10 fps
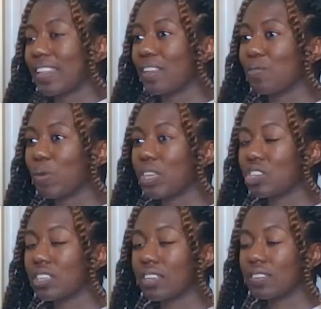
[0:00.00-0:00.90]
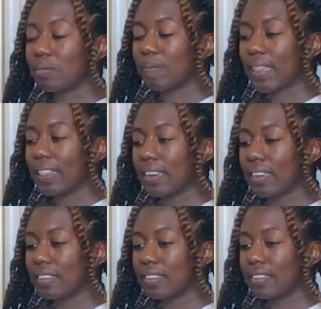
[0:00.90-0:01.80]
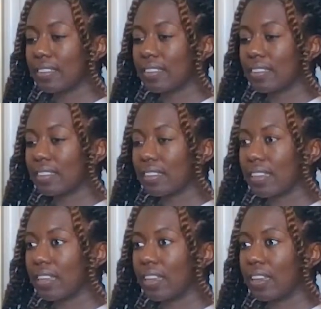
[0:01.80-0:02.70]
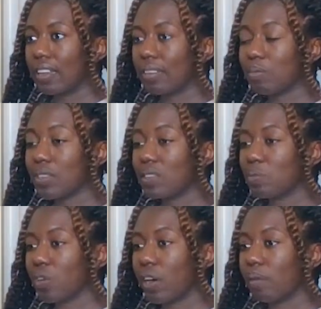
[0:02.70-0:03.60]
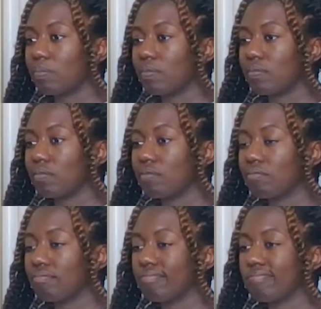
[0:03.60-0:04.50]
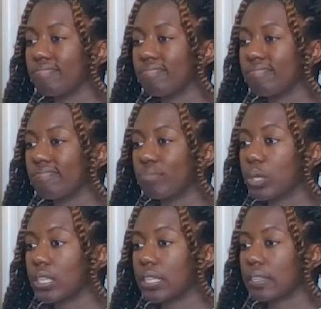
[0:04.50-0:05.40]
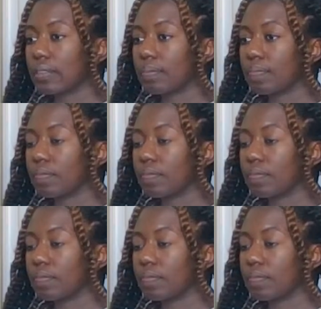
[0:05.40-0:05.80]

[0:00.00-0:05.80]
Thank you for watching. Click some of my links. And please subscribe. Please.